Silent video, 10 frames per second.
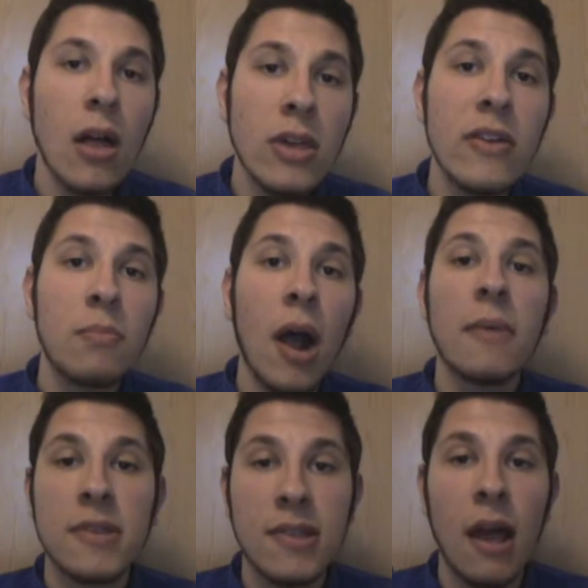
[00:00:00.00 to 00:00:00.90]
I'll give
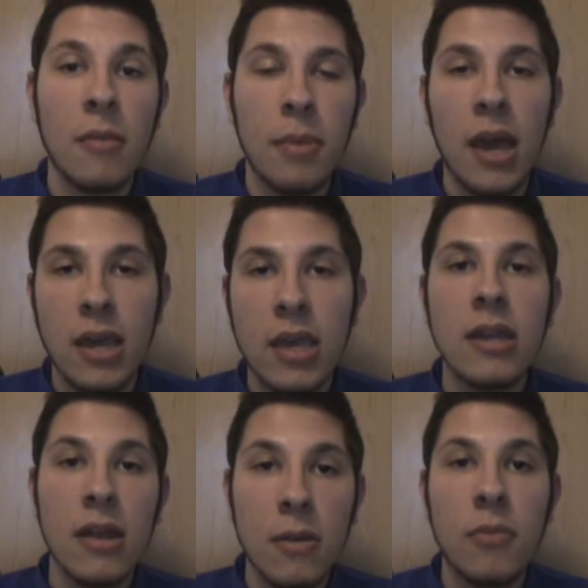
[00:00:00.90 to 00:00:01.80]
props to Simon Pegg, he
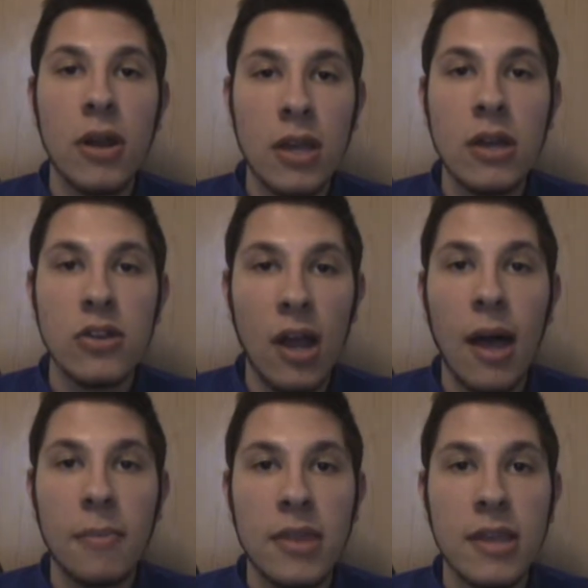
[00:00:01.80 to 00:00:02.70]
did a pretty good
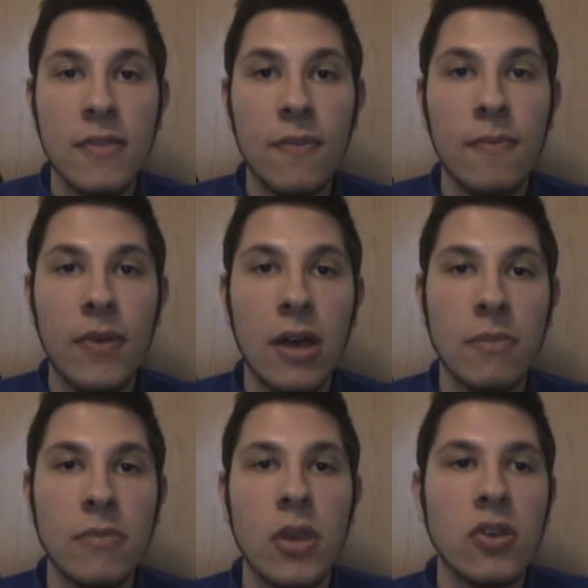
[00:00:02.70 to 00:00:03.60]
job in this
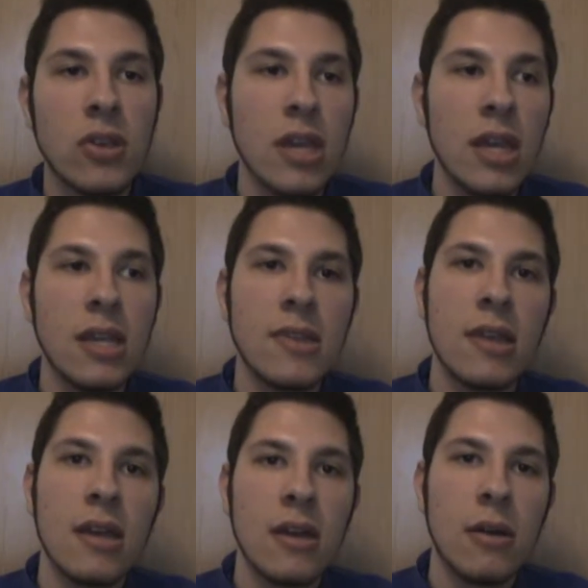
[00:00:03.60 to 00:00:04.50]
film. Usually he's
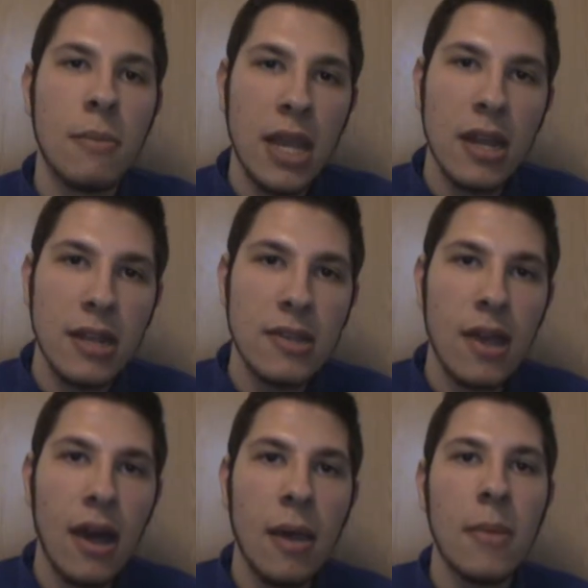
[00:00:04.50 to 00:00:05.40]
the comedic
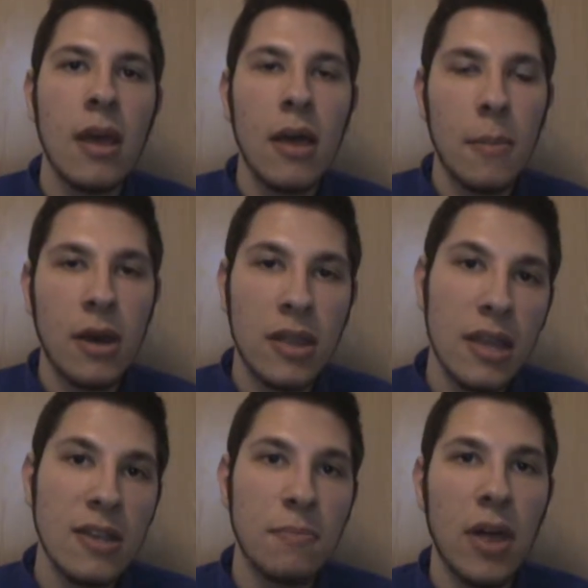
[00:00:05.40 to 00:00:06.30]
type, but in
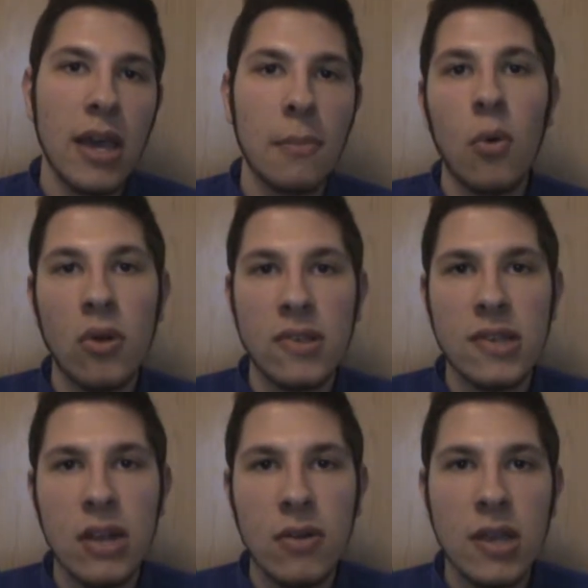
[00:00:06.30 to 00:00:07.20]
this, playing a more
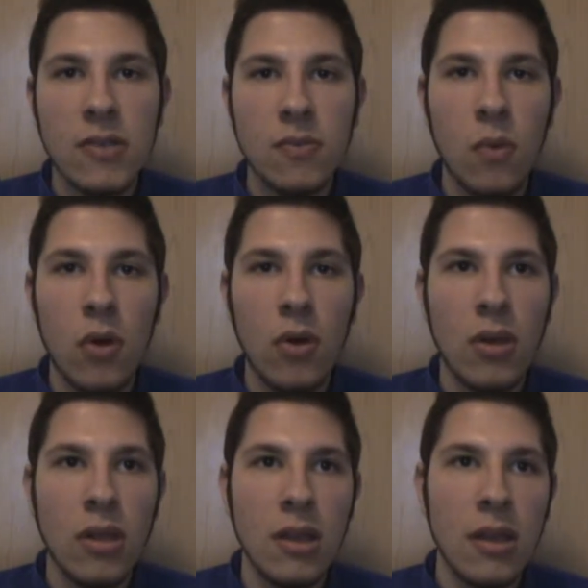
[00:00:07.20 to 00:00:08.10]
serious
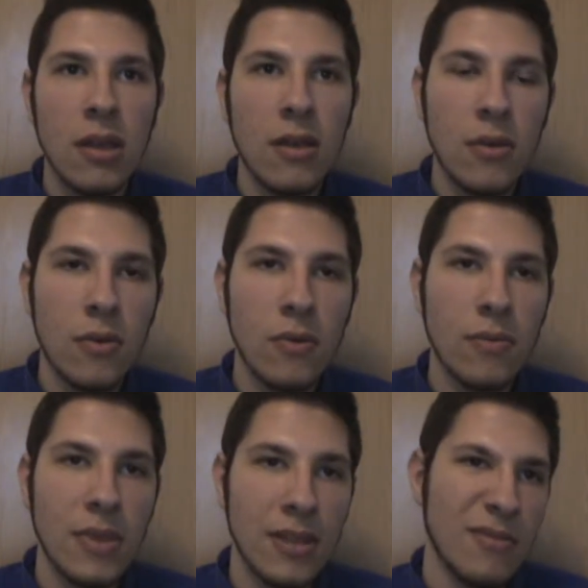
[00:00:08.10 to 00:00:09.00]
role,
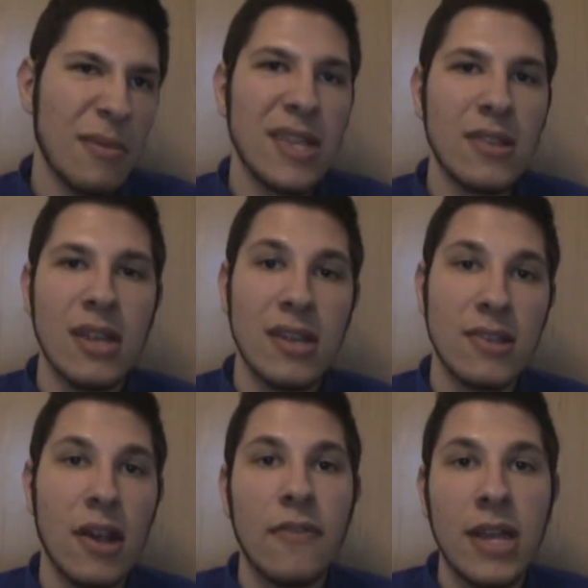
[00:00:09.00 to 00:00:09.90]
who is basically
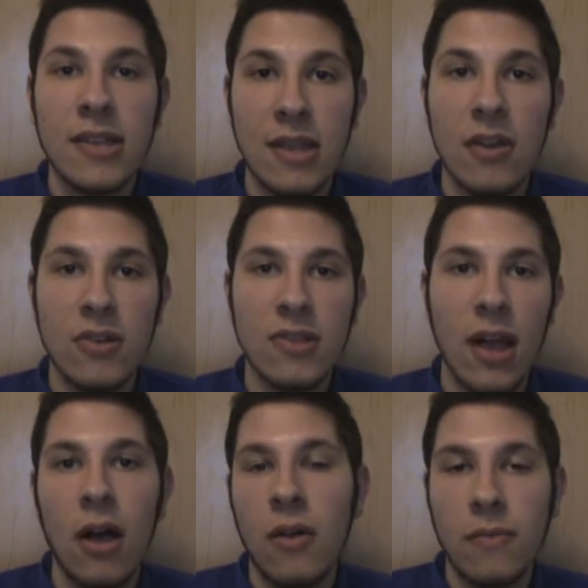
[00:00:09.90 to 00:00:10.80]
discovering his inner
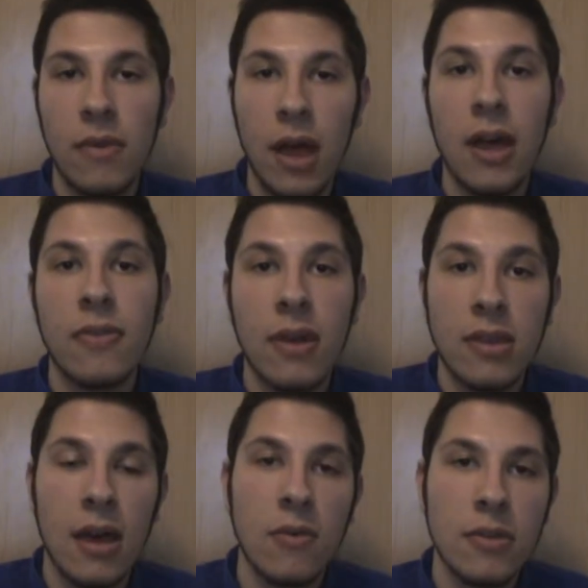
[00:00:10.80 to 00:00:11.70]
self, I
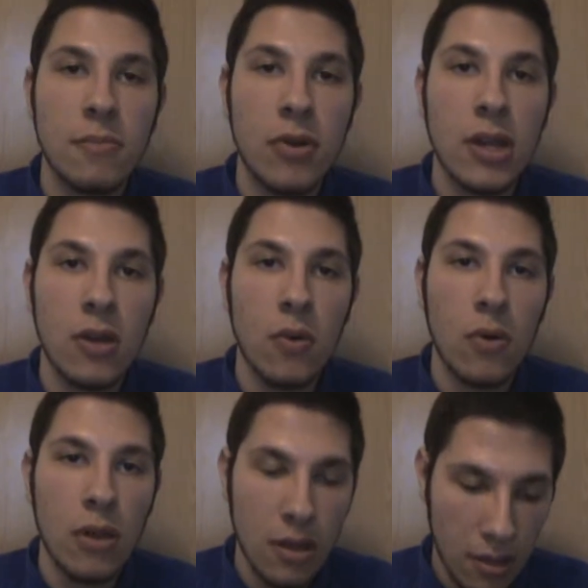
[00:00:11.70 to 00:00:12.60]
thought that was pretty cool.